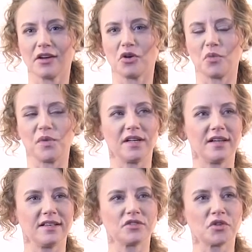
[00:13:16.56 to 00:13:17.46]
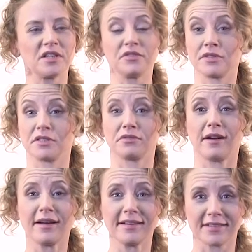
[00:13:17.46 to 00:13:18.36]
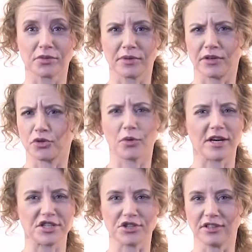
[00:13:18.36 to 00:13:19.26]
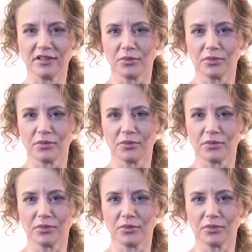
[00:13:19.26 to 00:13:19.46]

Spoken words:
We don't even define it. We don't question it.